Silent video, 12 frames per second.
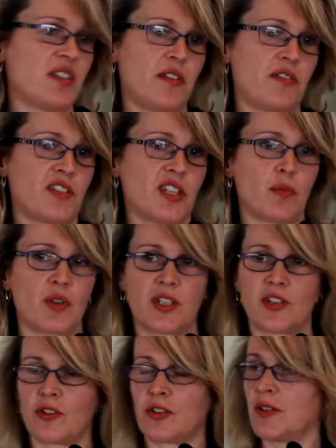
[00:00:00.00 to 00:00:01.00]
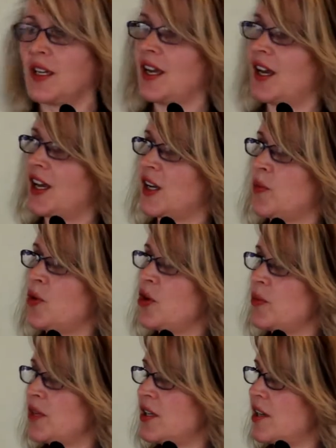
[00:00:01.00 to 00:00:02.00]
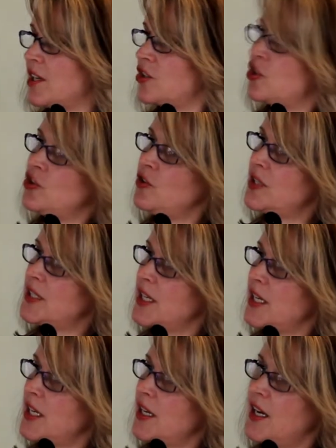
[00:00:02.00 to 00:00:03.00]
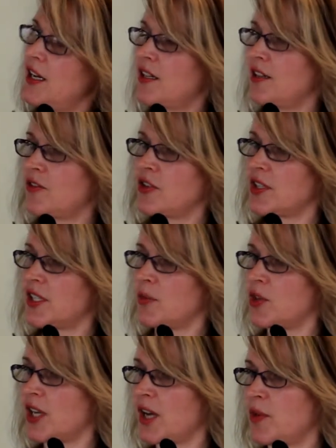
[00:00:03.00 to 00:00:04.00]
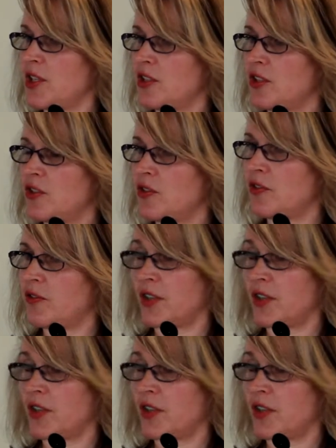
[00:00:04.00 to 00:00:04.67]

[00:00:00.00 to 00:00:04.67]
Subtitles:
If someone's got an appointment next Tuesday and they've got someone coming to do,